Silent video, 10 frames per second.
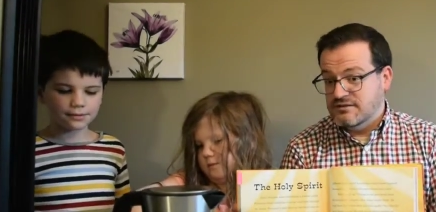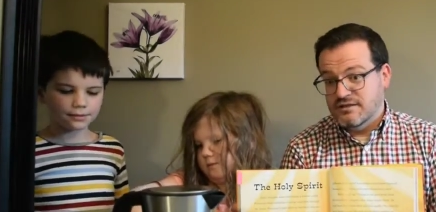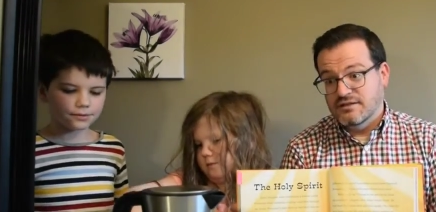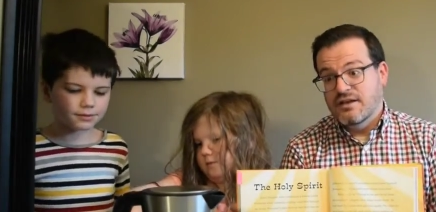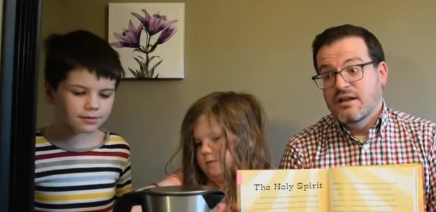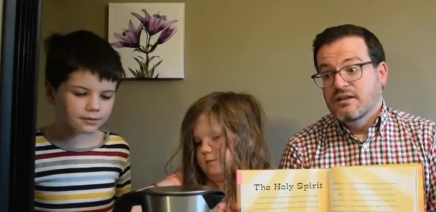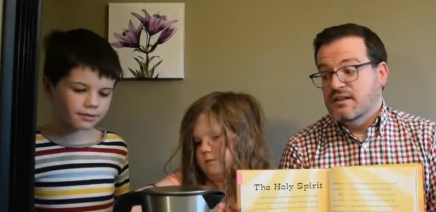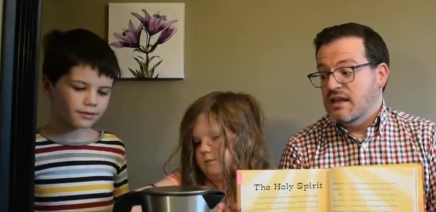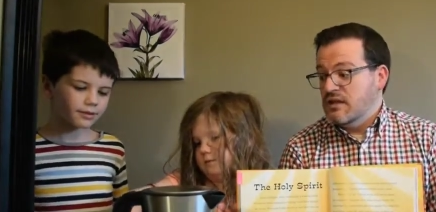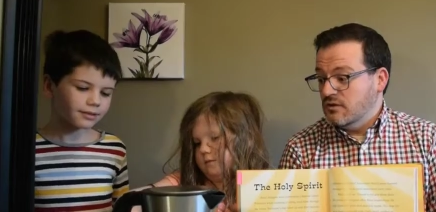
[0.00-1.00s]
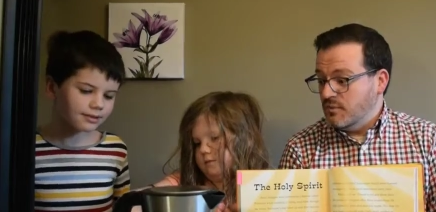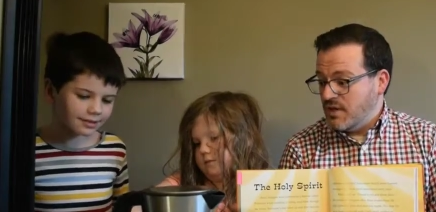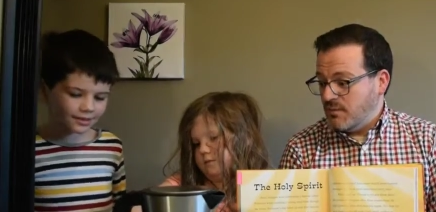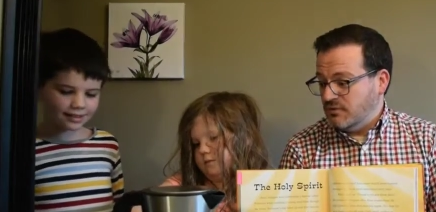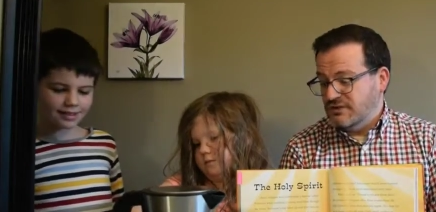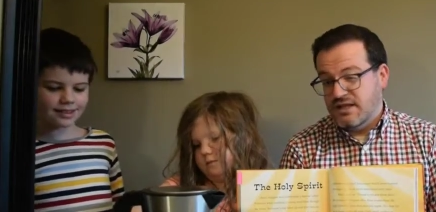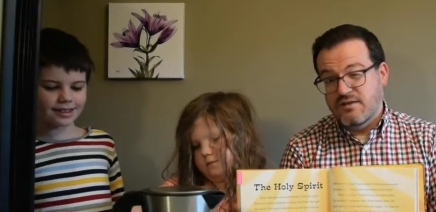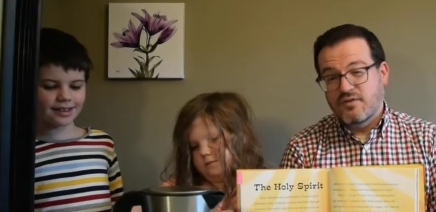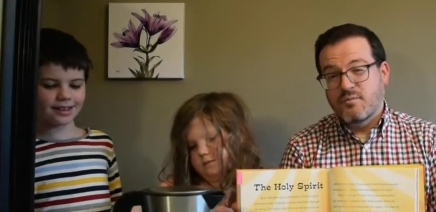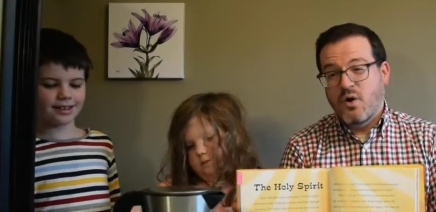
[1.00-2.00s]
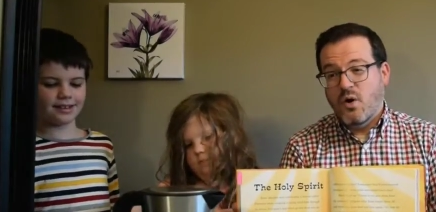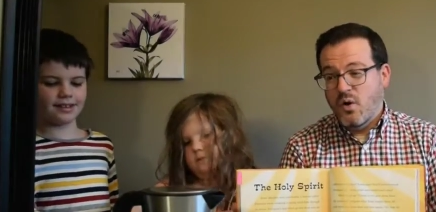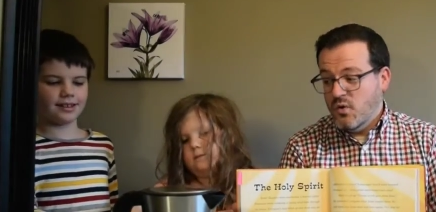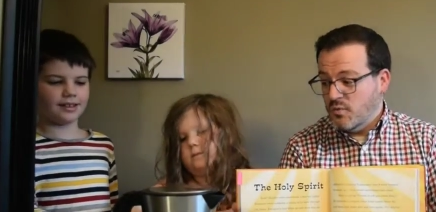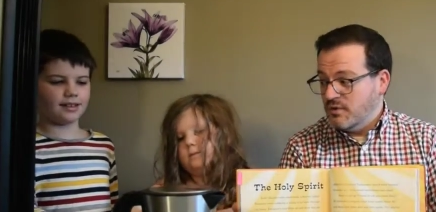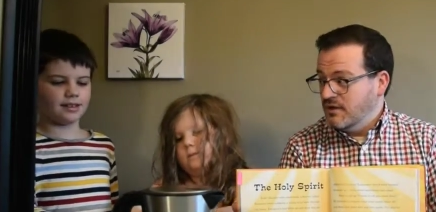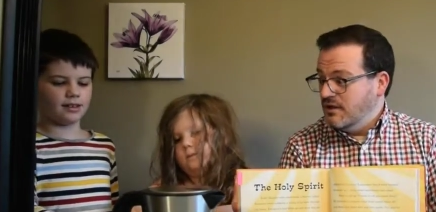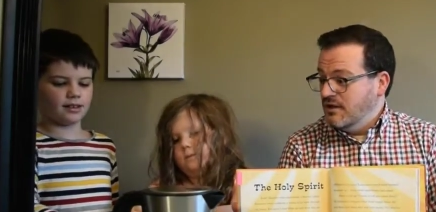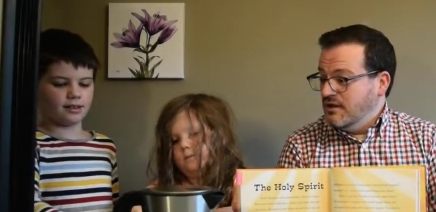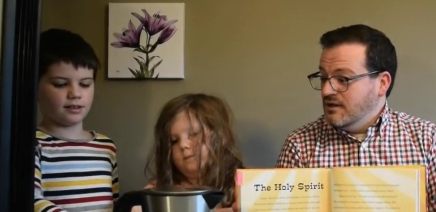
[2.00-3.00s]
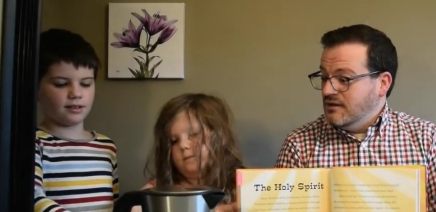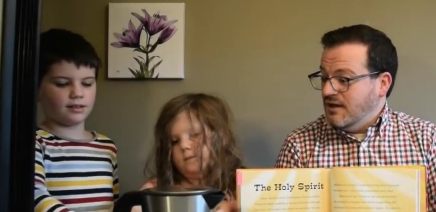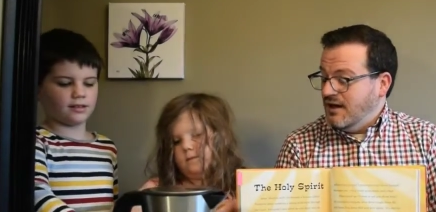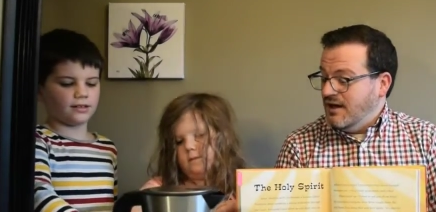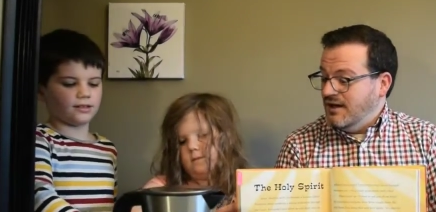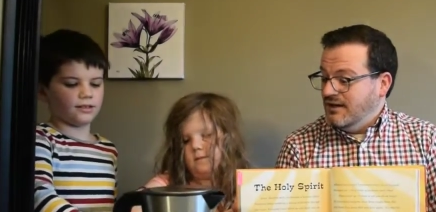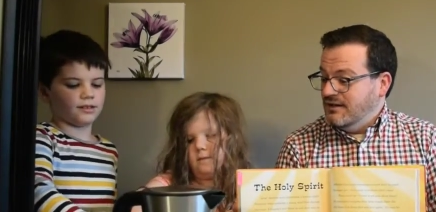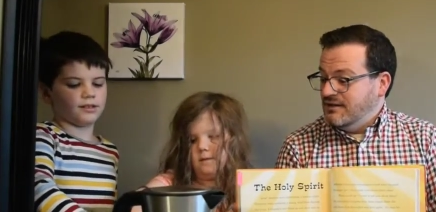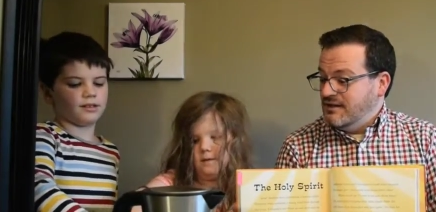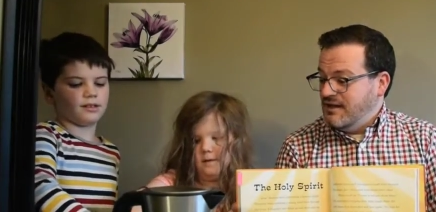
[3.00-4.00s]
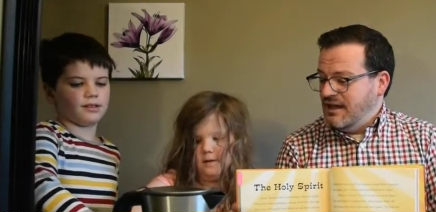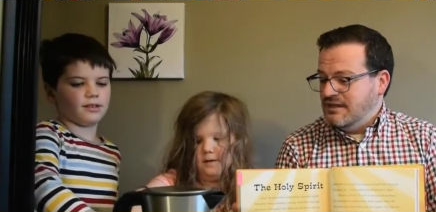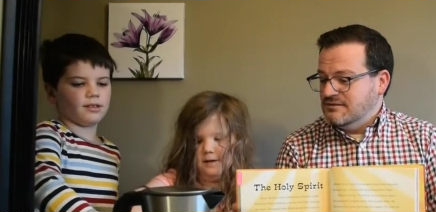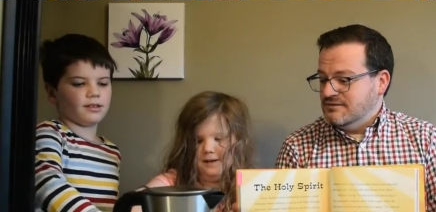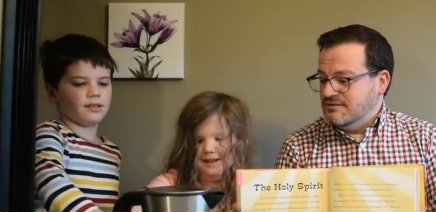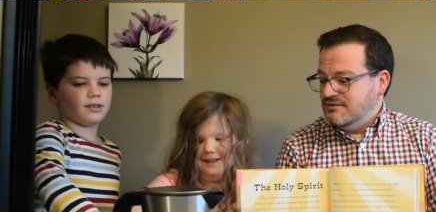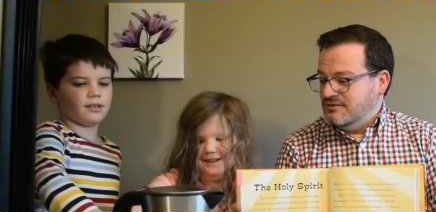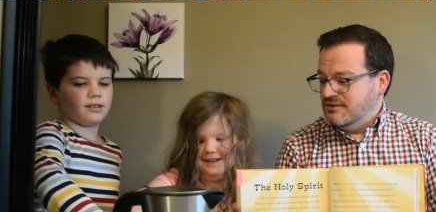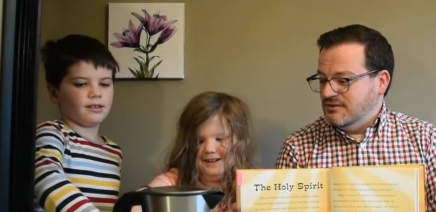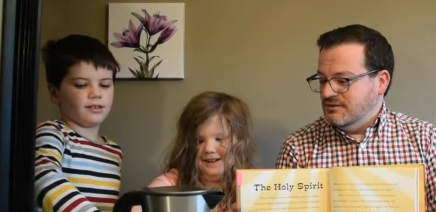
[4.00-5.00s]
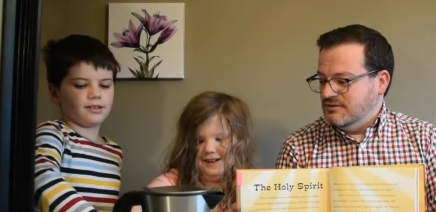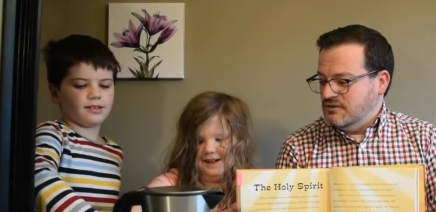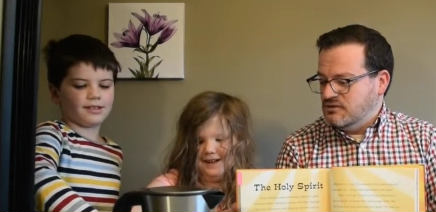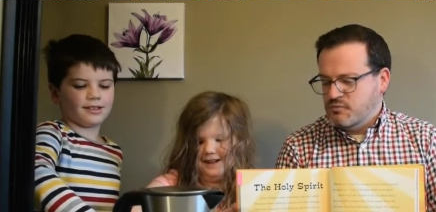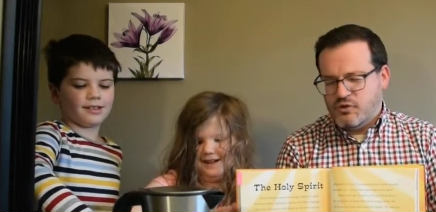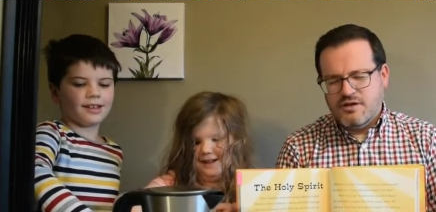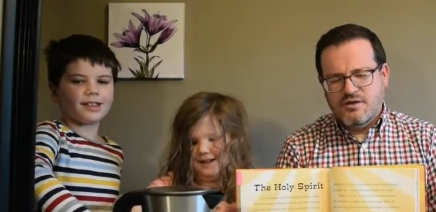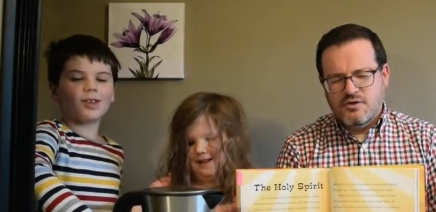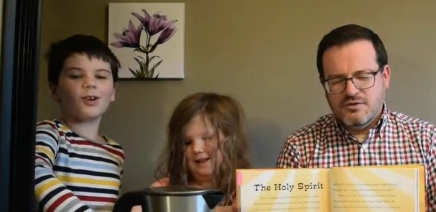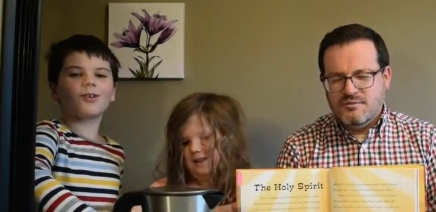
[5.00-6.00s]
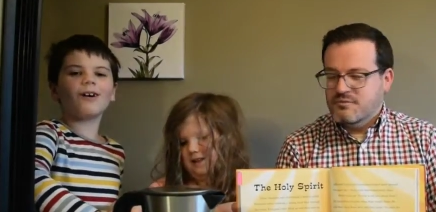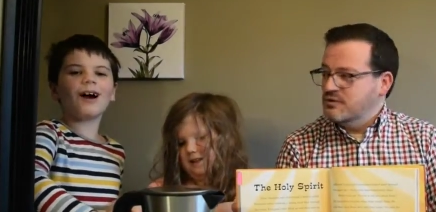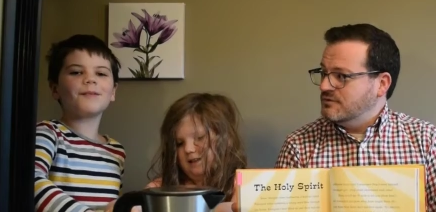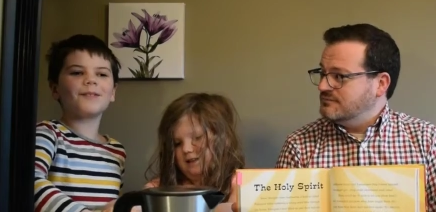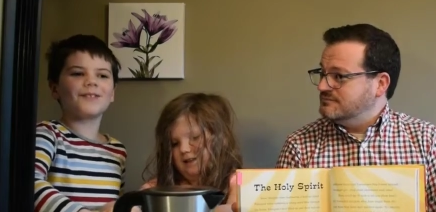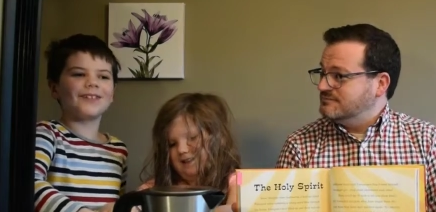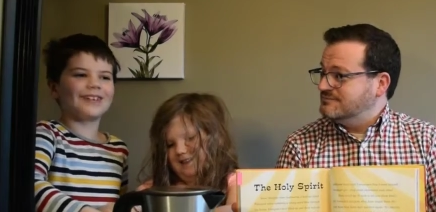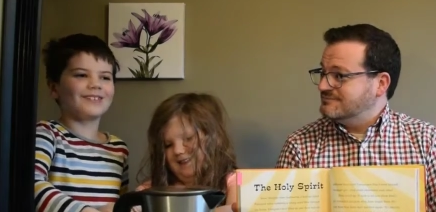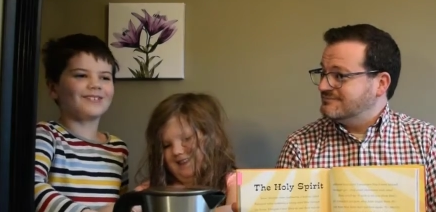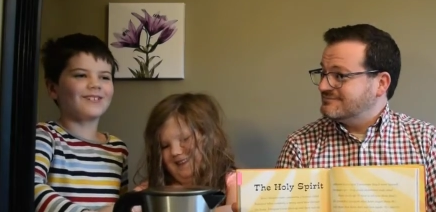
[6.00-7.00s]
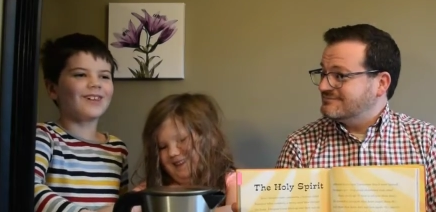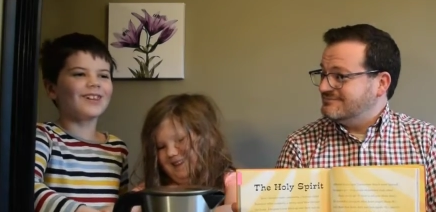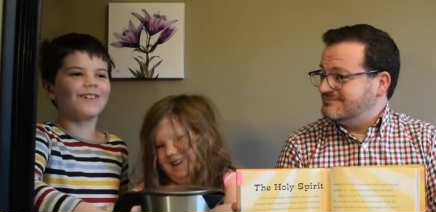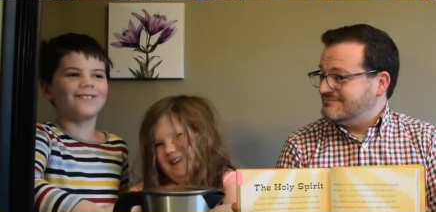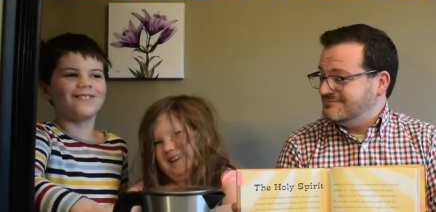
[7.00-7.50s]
Speaker 1: done to heal people, to give them hope, uh, and to, to bring good... To
Speaker 2: grab a pistol or